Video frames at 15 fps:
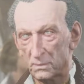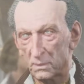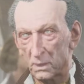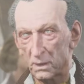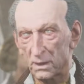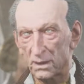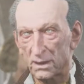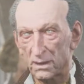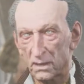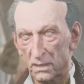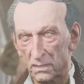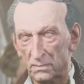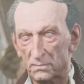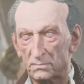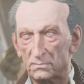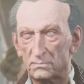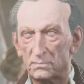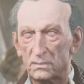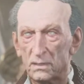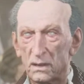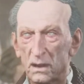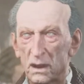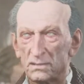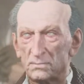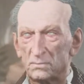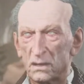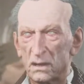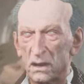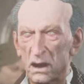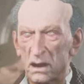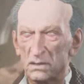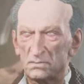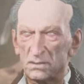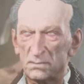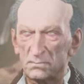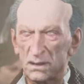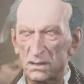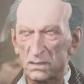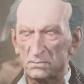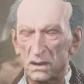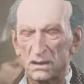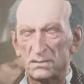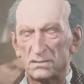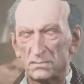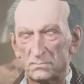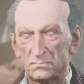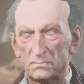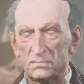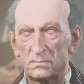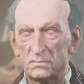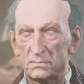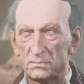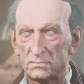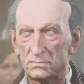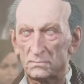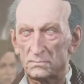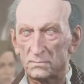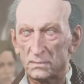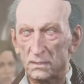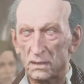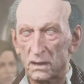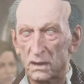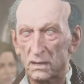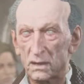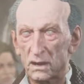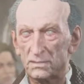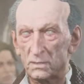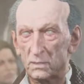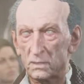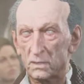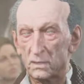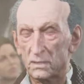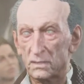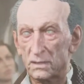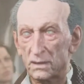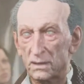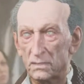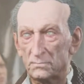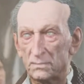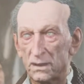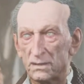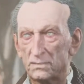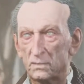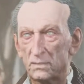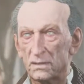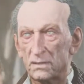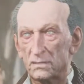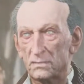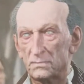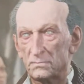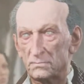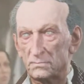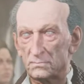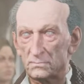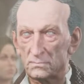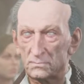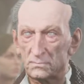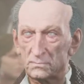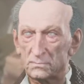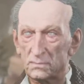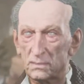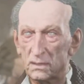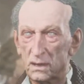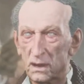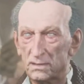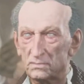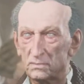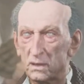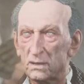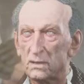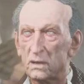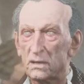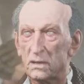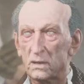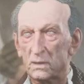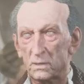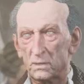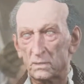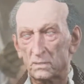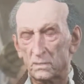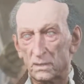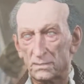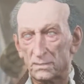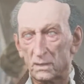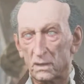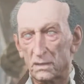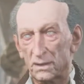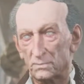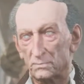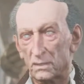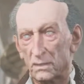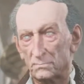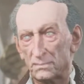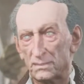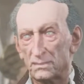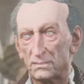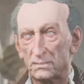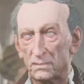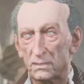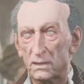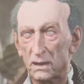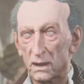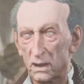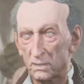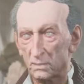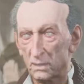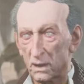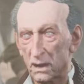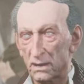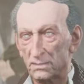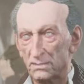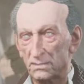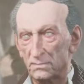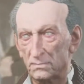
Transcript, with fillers: No, kid. I've got hatchet men if I need them. And I don't want to kill them anyway. I just want to know who was gunning for me and why.